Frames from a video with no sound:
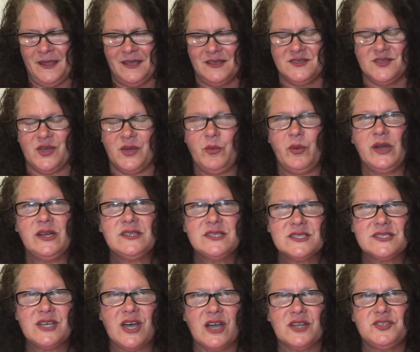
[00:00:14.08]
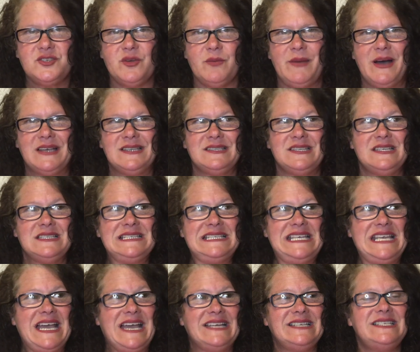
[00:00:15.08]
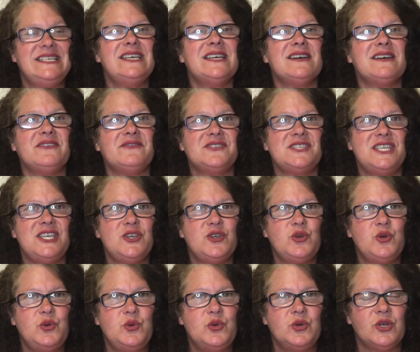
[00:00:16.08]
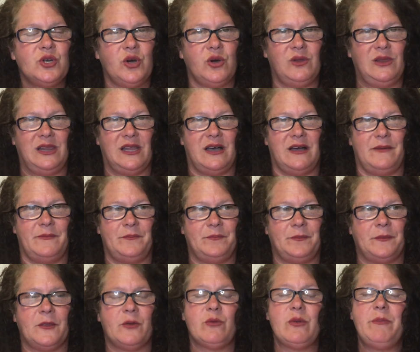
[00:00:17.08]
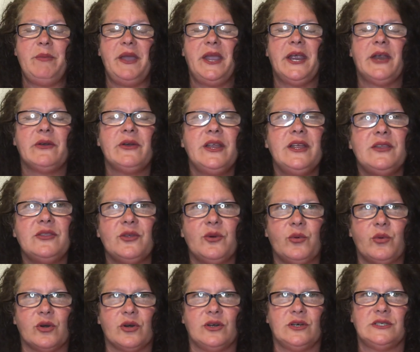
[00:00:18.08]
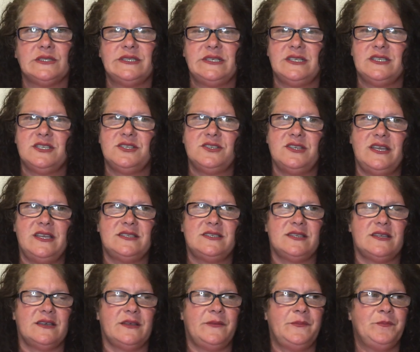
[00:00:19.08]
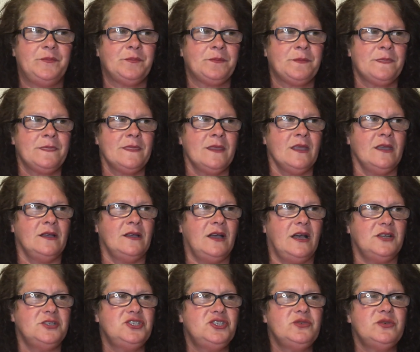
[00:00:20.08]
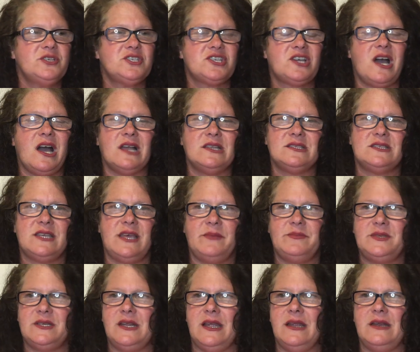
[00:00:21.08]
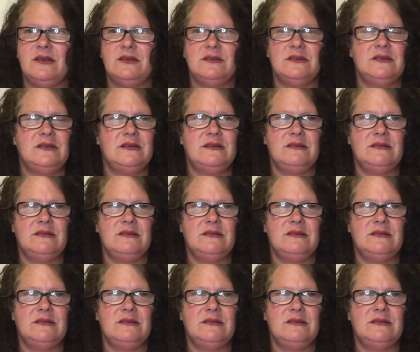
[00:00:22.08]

So I wanted to talk to you about the idea of tikkun olam, repairing the world, and it's a Jewish concept, and I don't,